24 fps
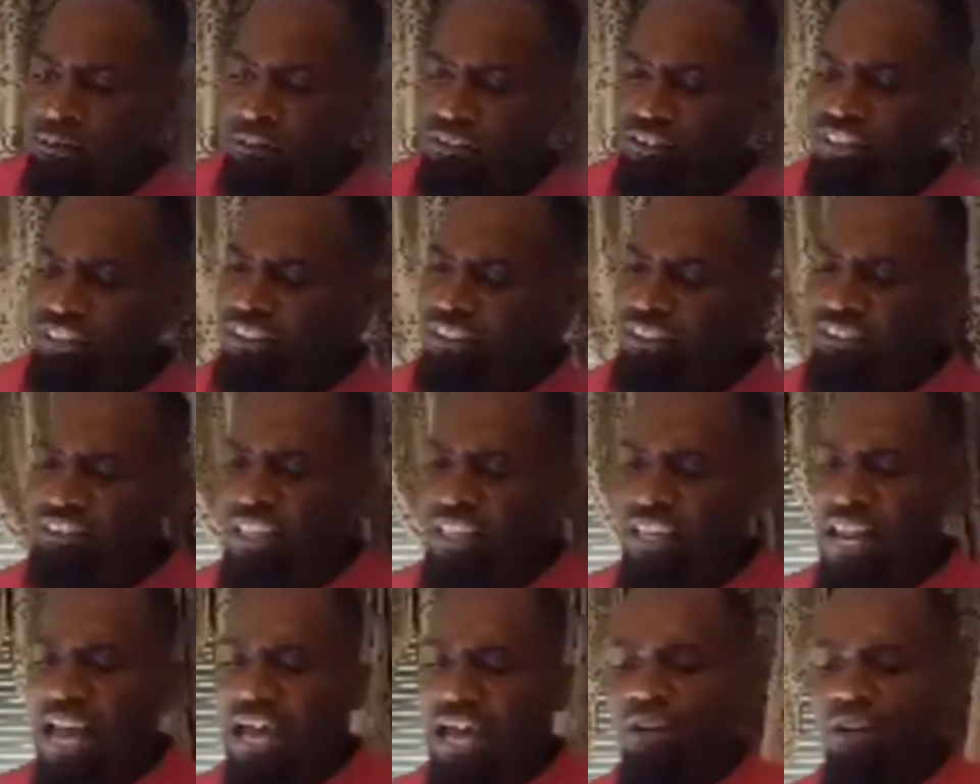Jesus
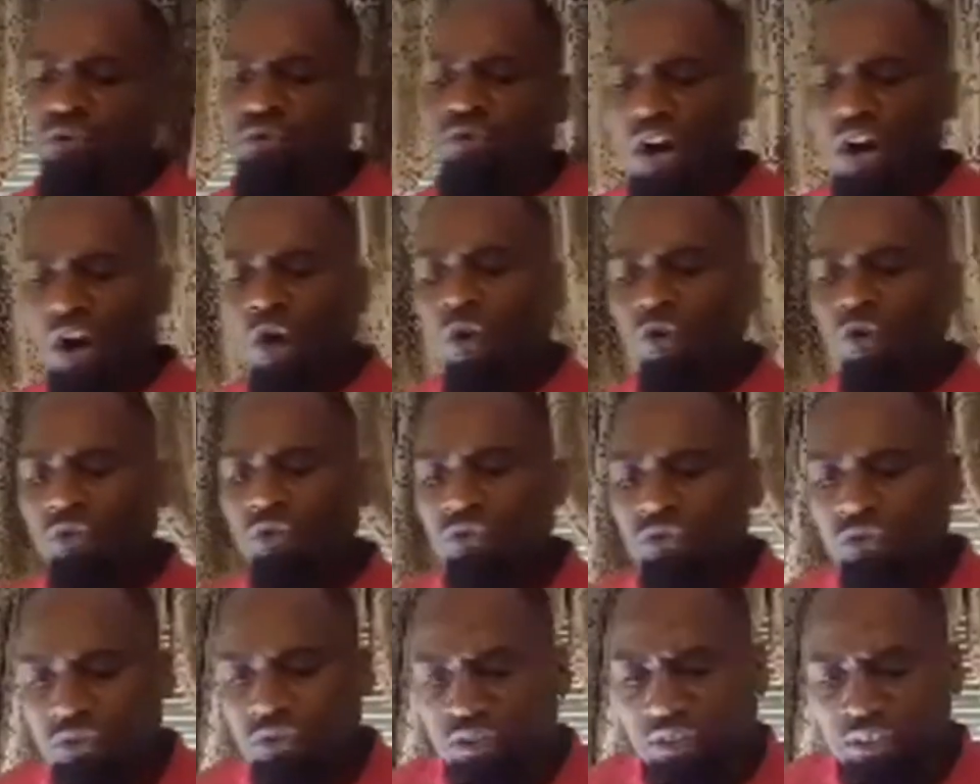said, I don't
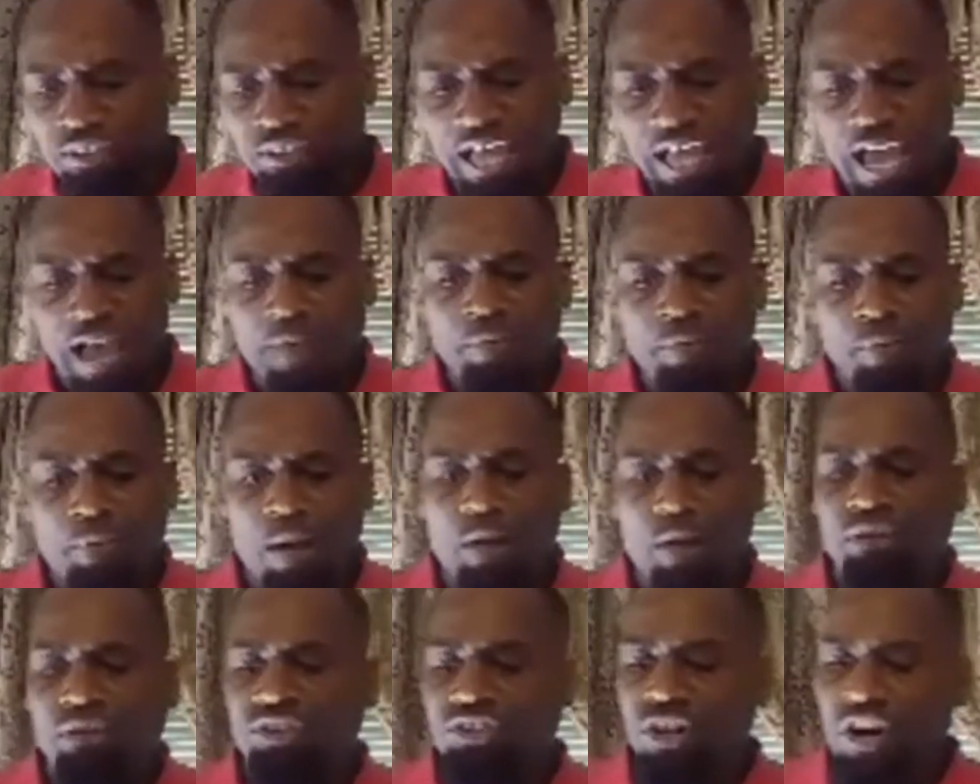know the time of
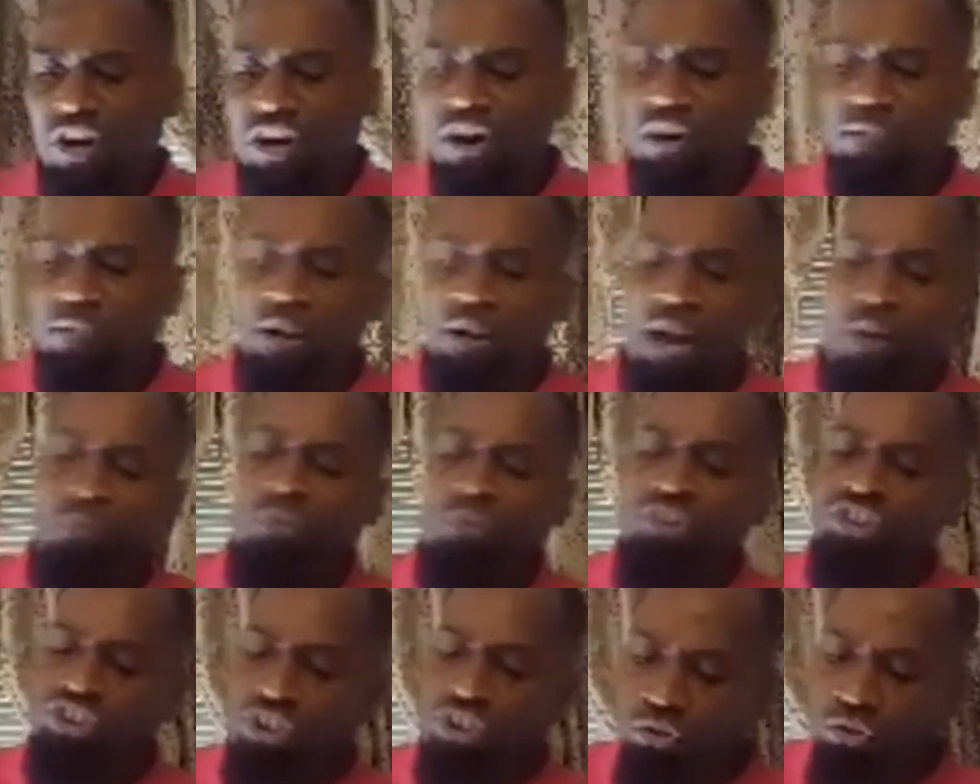my return, but I
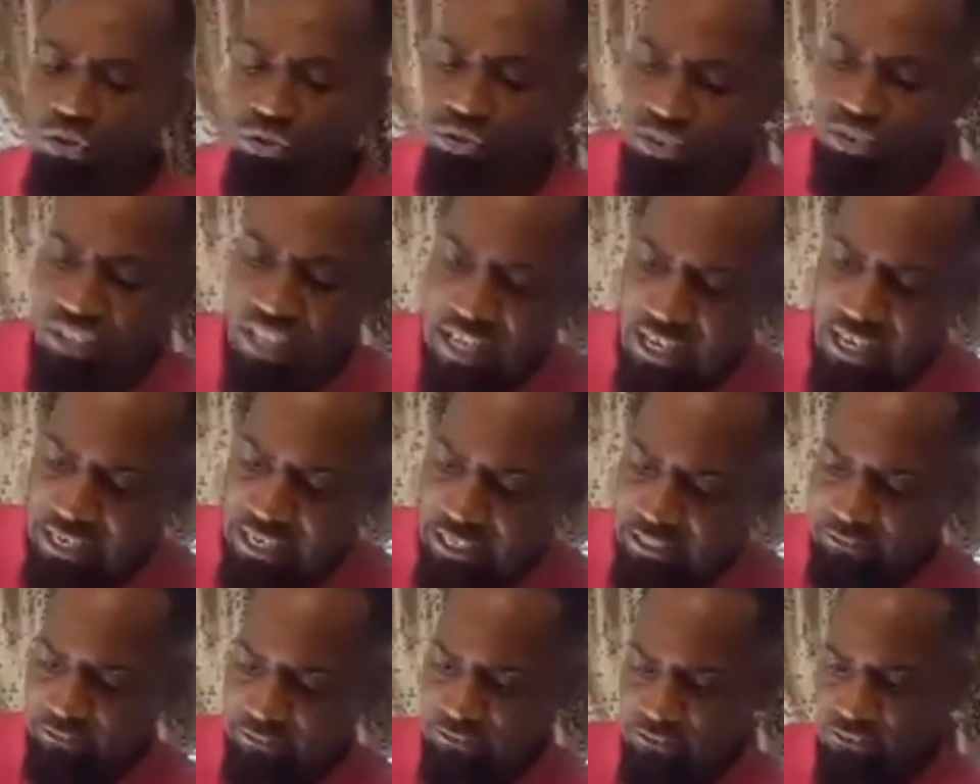will show you
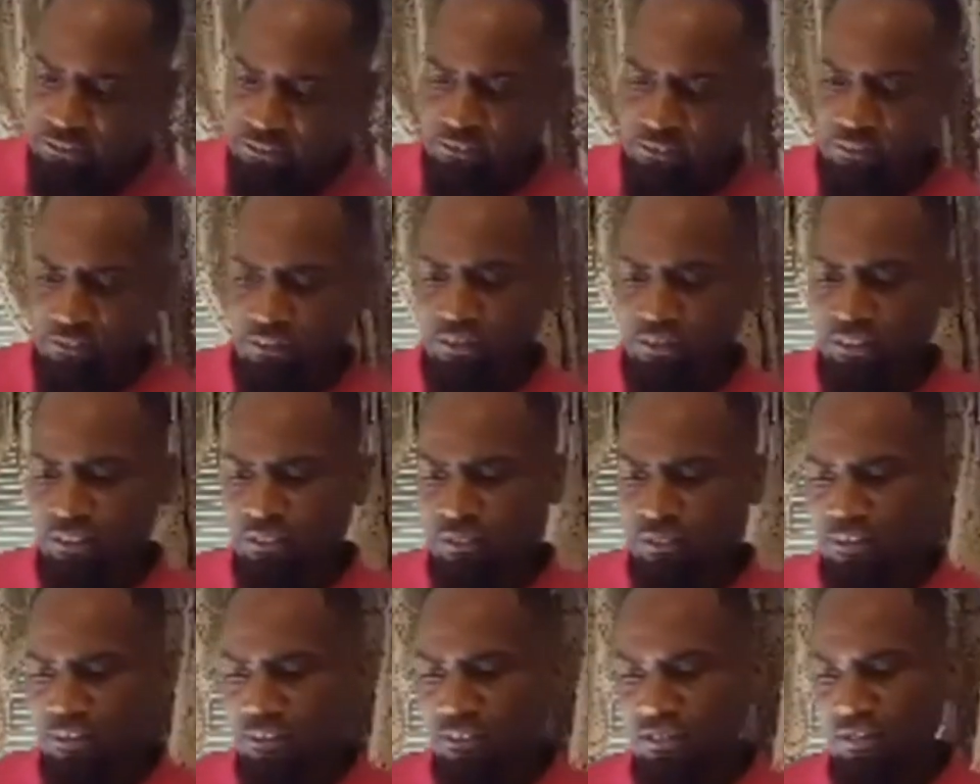signs.
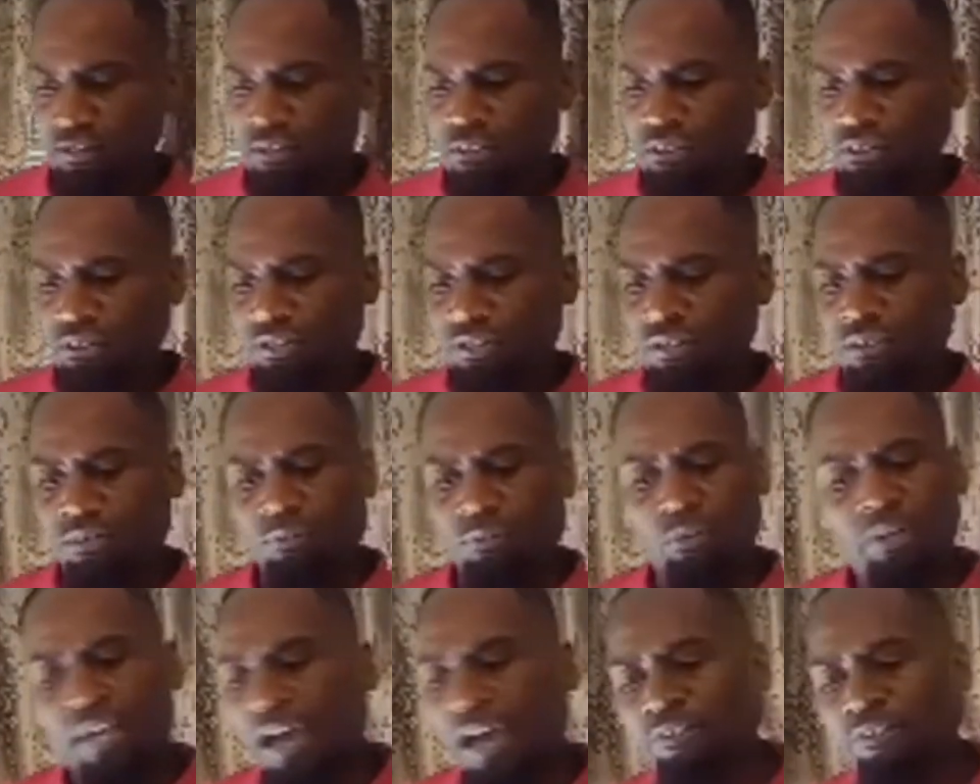
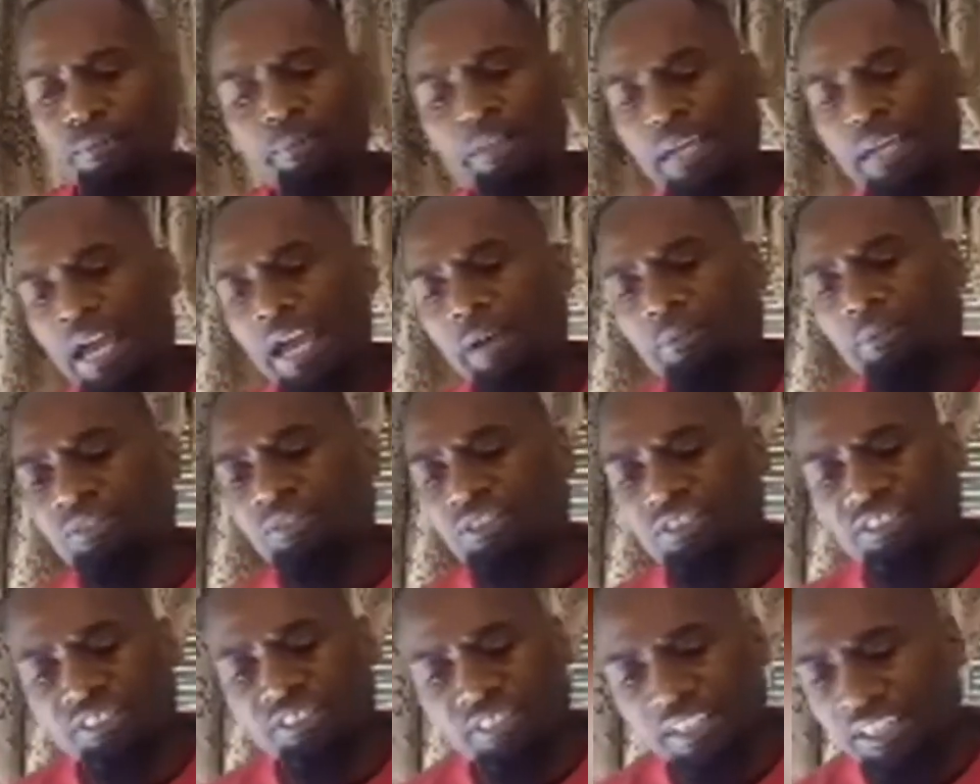We have to be able
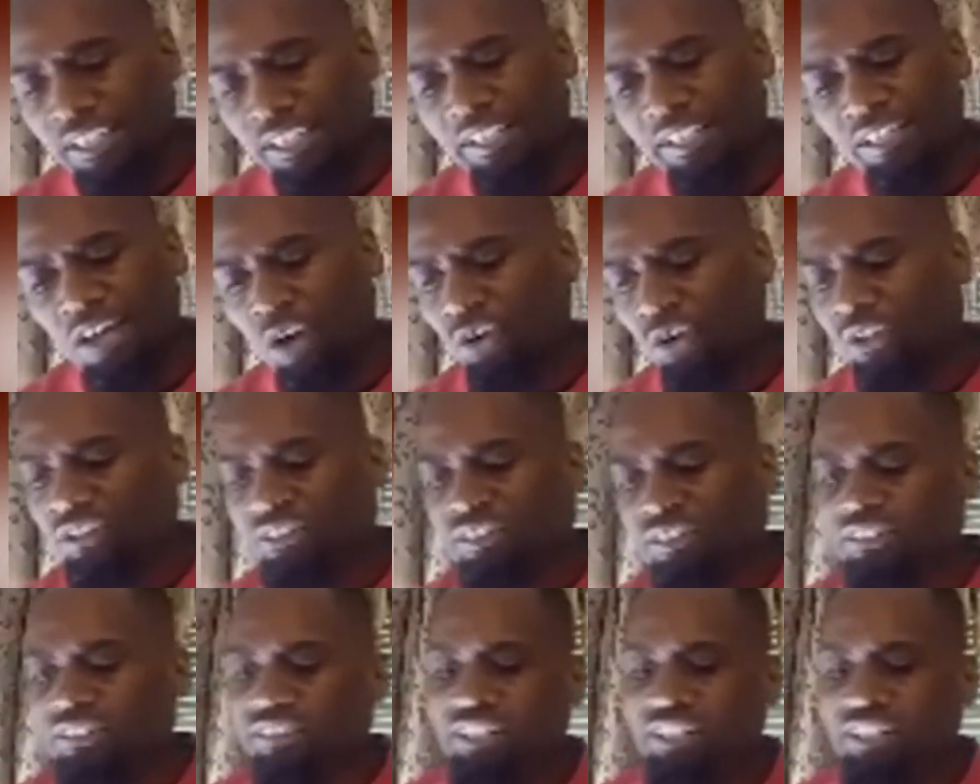to see and notice the